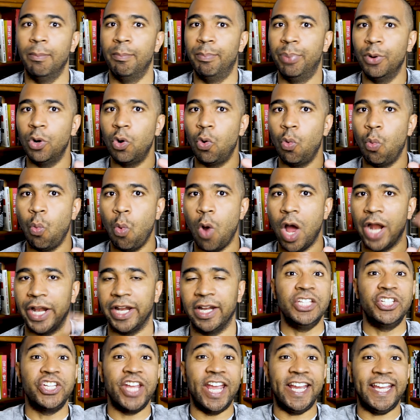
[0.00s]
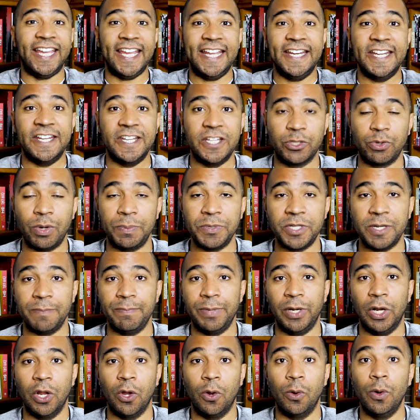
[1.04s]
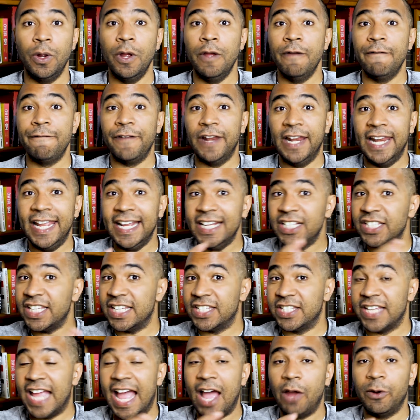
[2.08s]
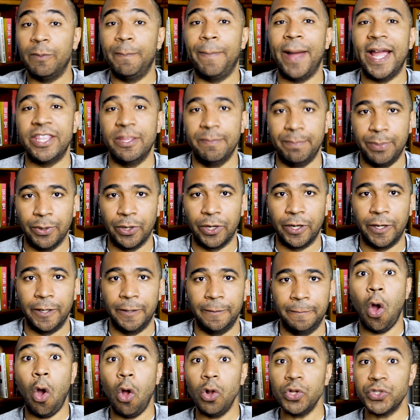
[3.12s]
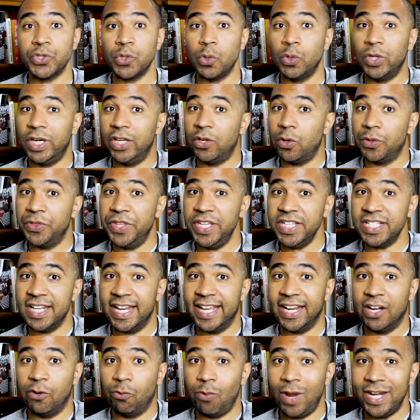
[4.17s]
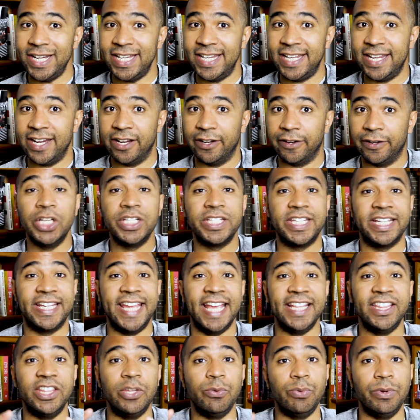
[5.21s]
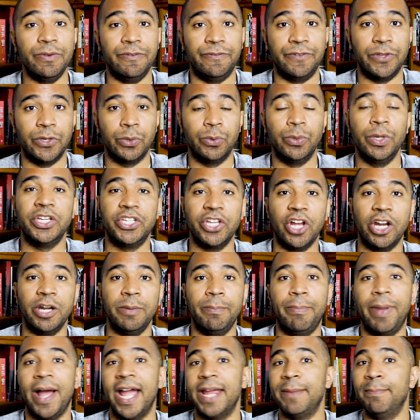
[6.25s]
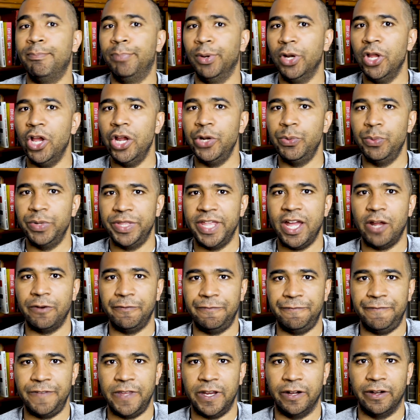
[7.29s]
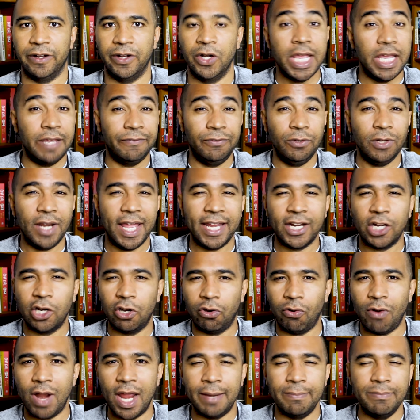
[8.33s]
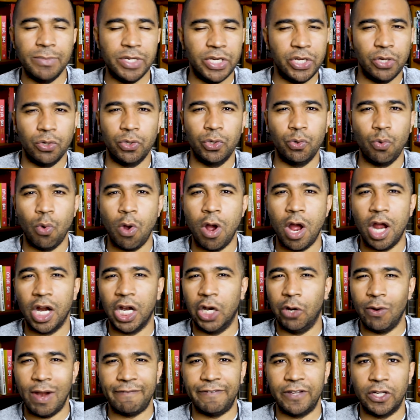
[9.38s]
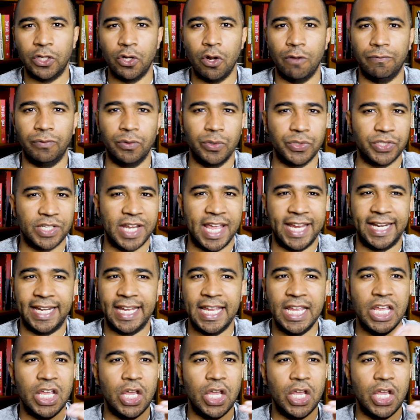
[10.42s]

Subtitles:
Book 1. Check in the description below for links as to how to buy the book. Also, click on this link right here to get the review done by Blurred Without Fear. If you like crime, neo-noir, graphic novels like